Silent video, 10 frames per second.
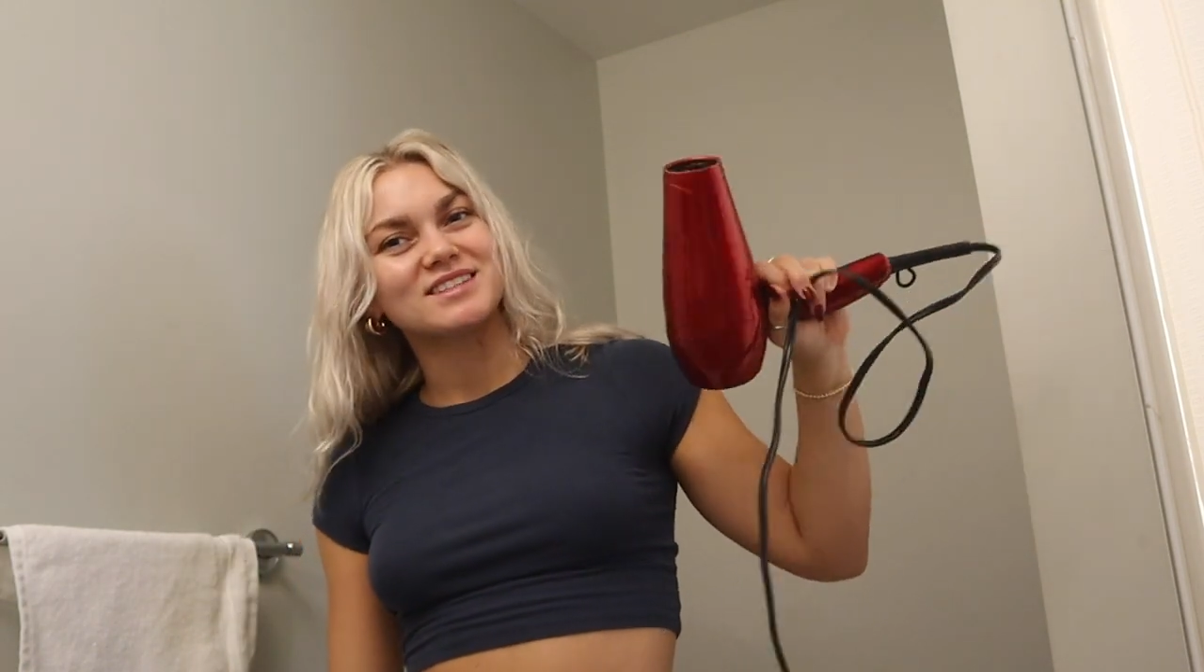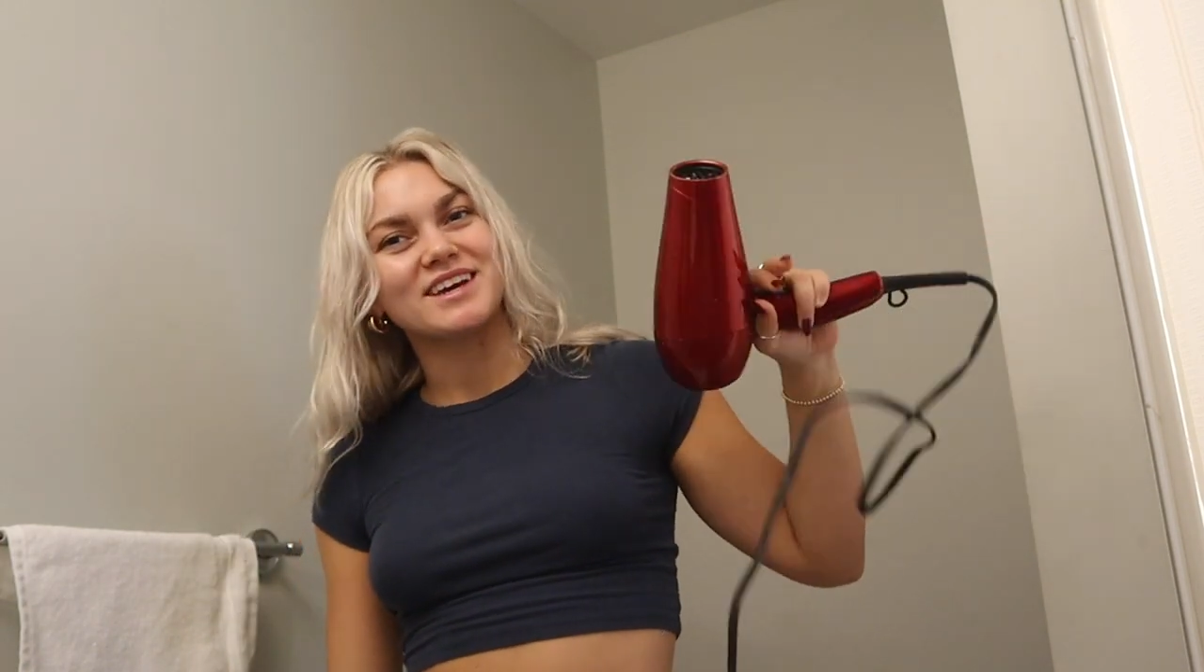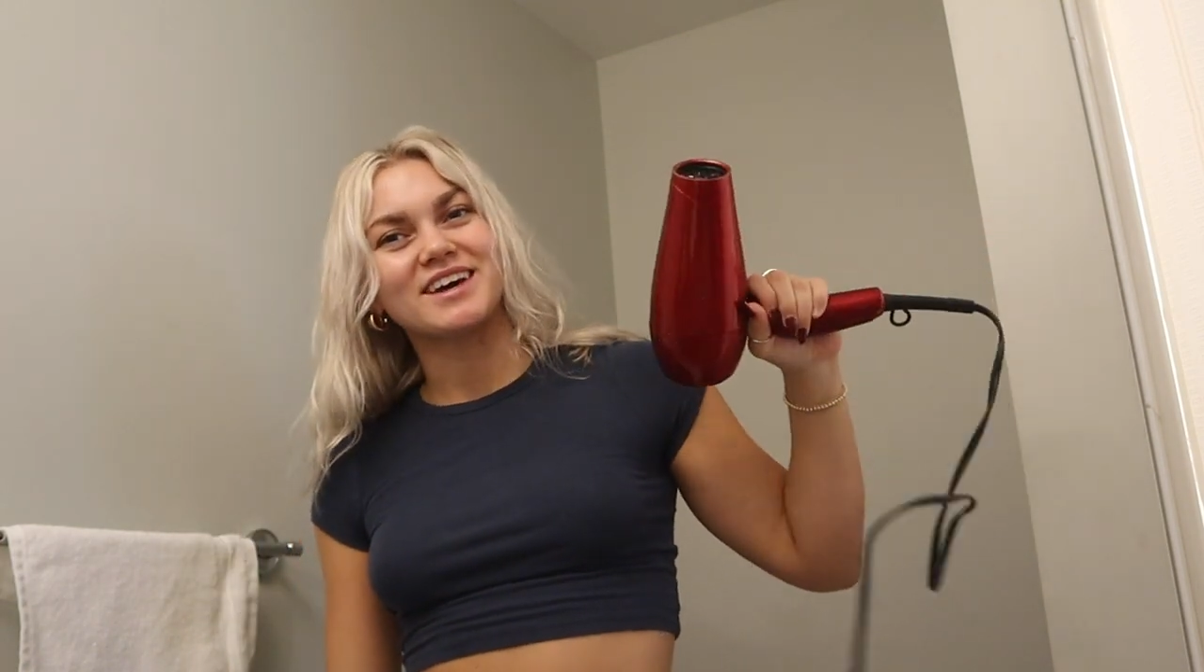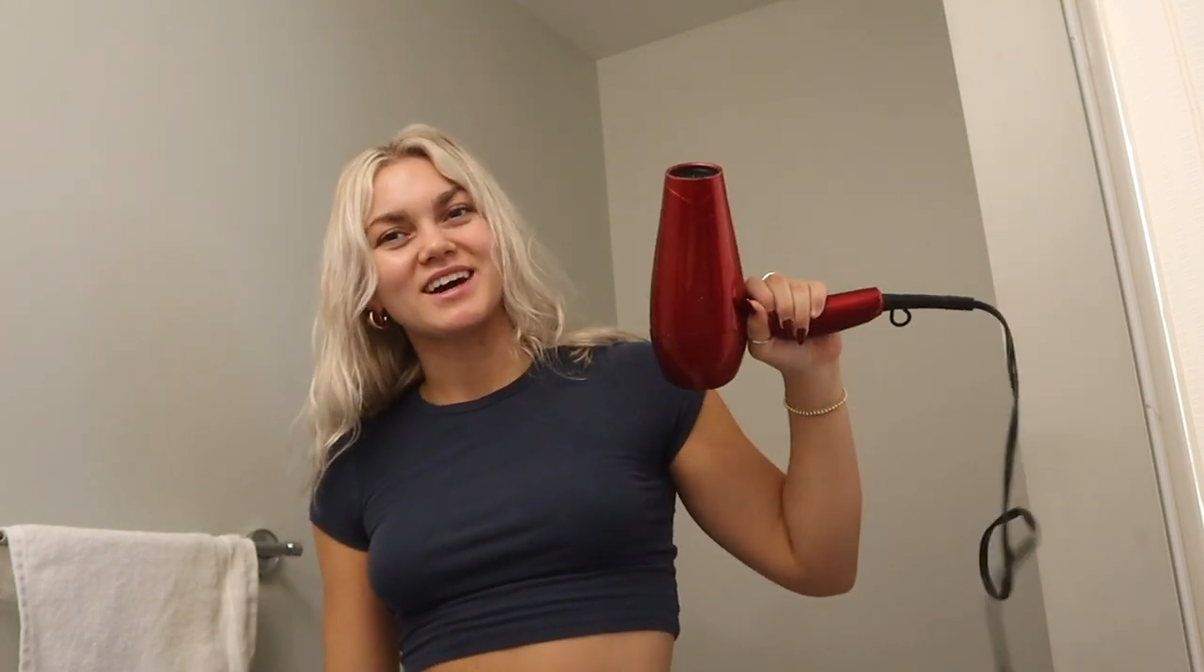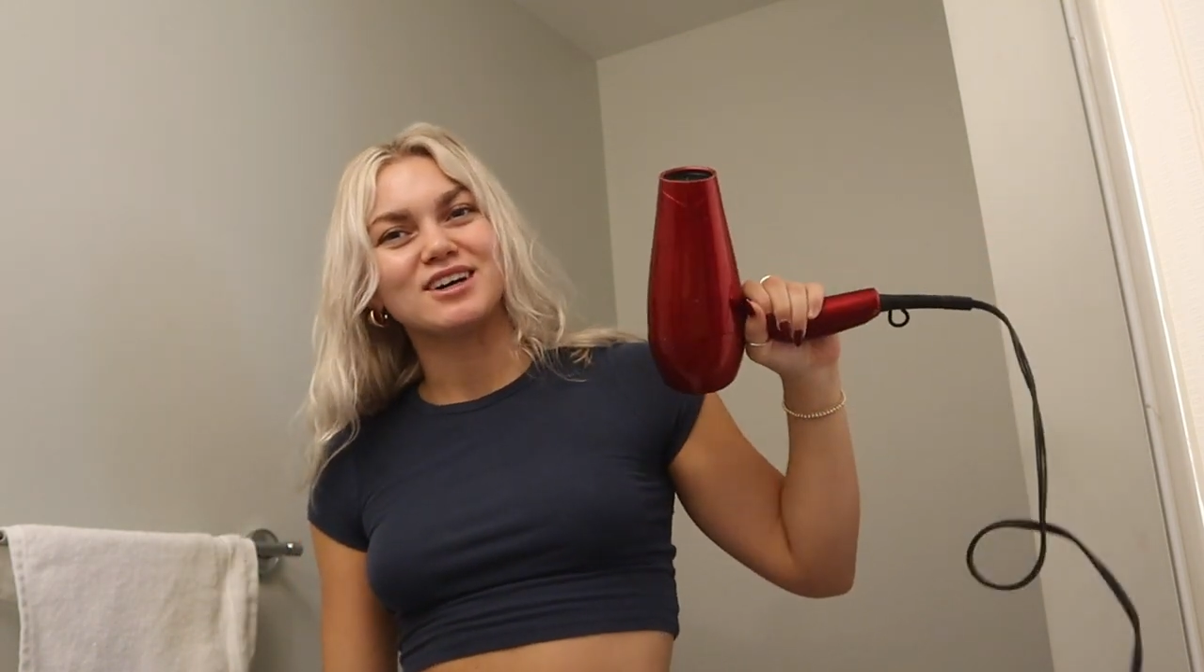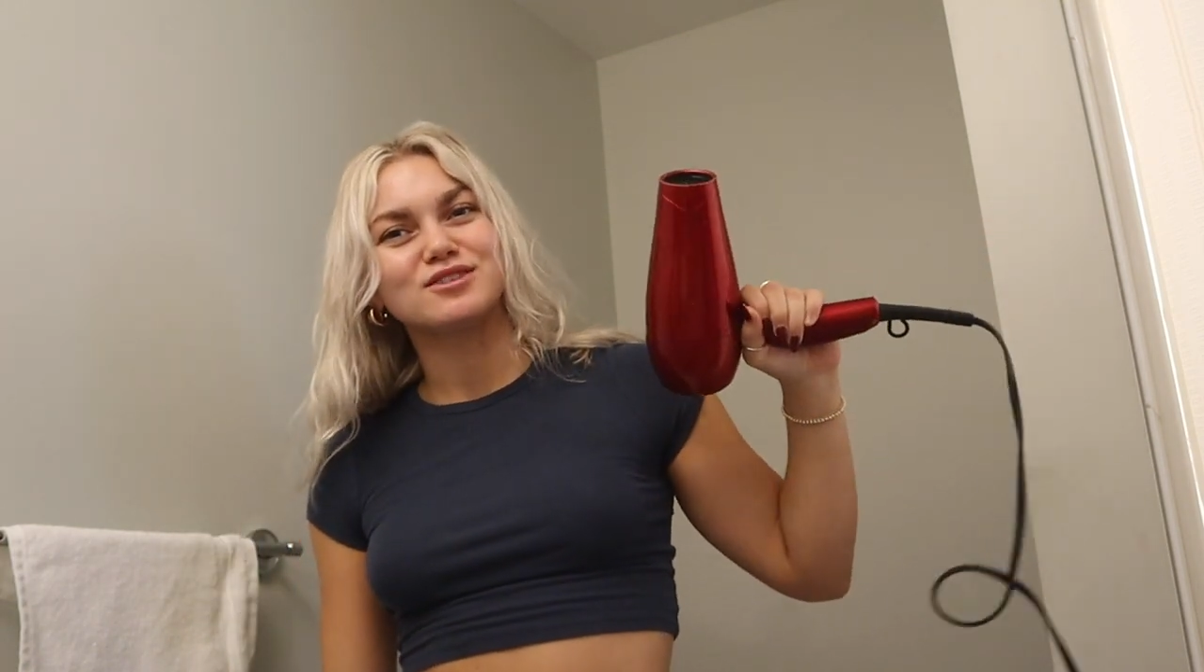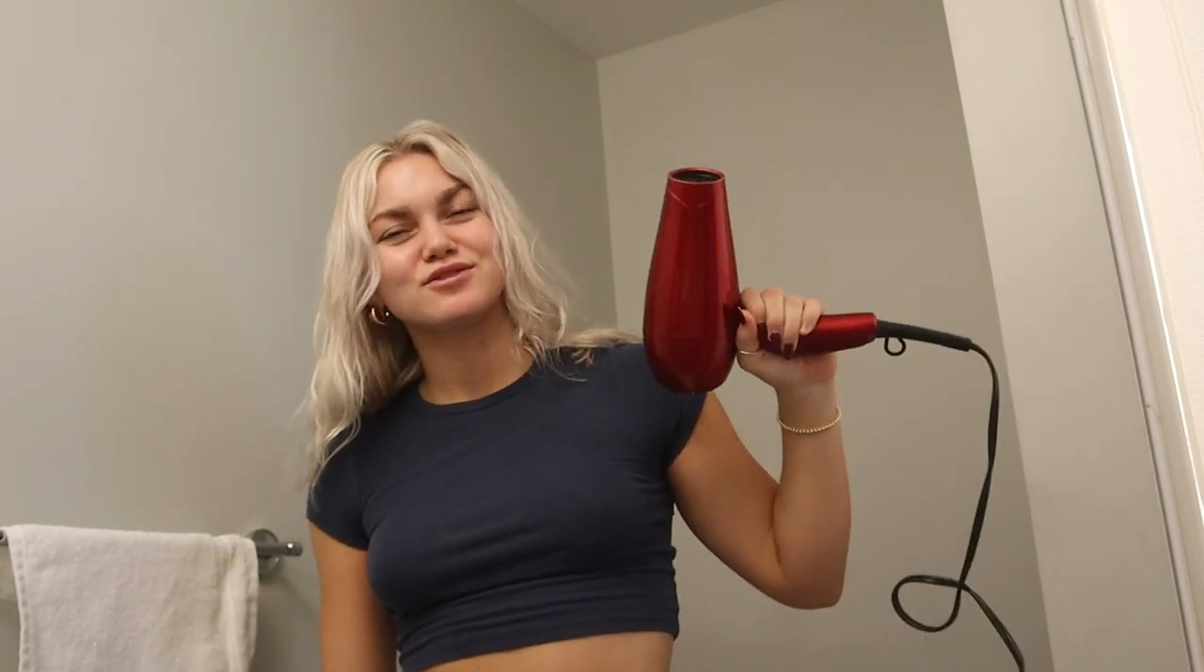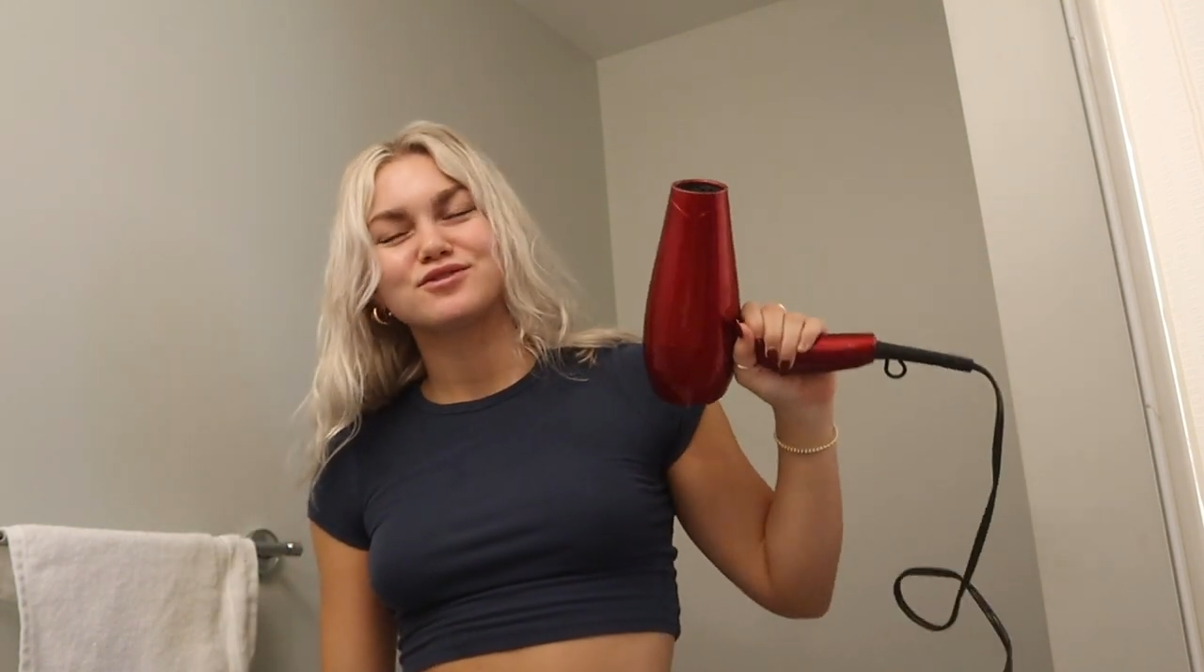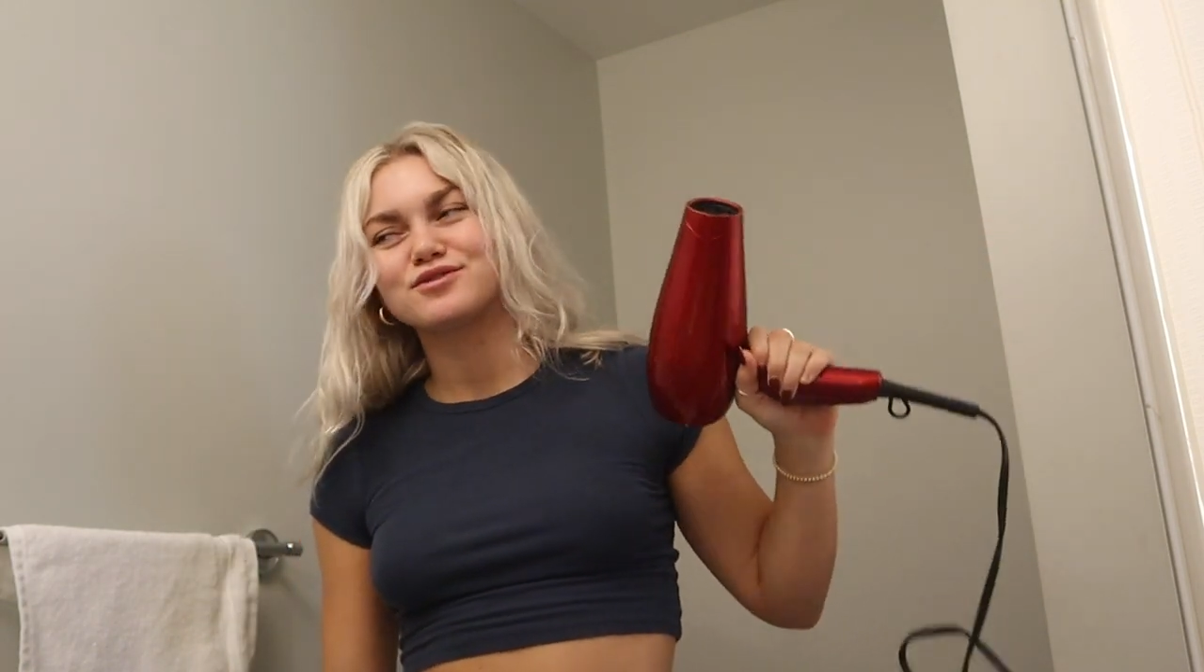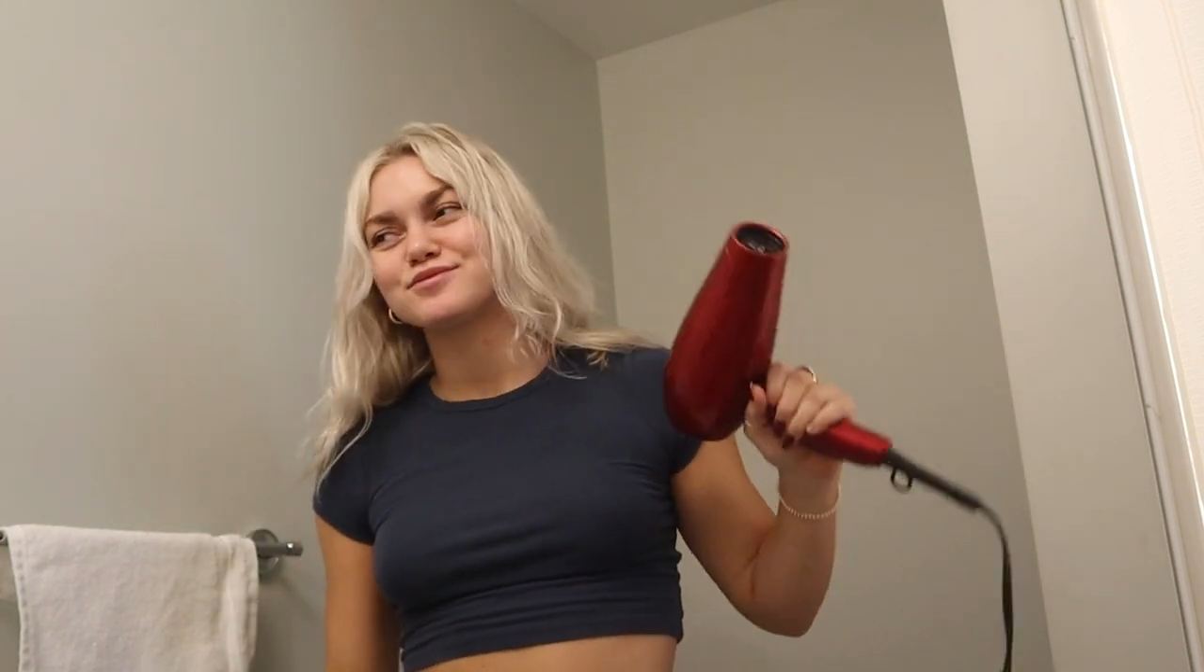day of.